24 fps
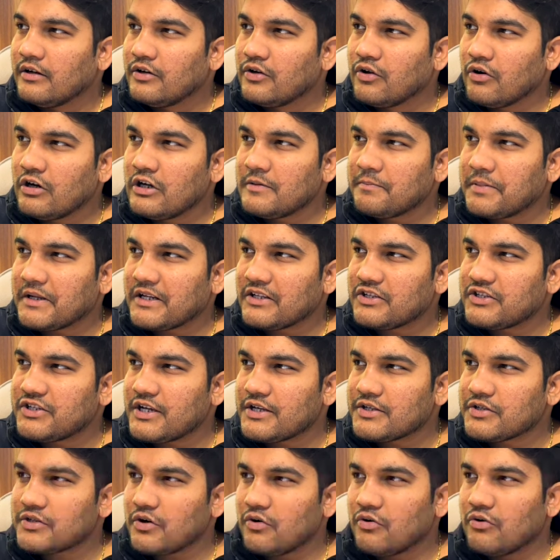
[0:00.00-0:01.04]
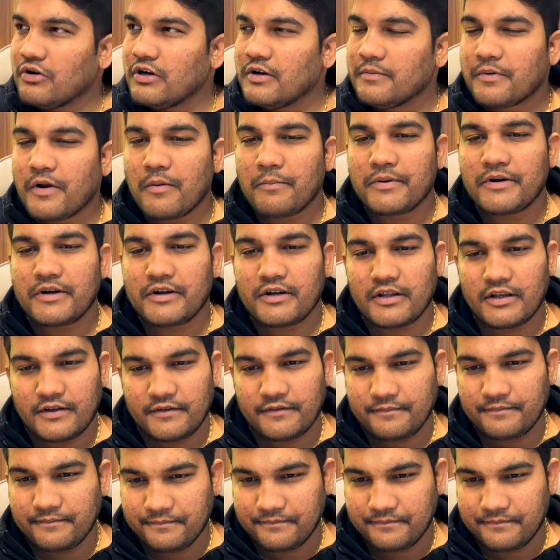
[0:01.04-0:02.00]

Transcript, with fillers: Don't purchase old property.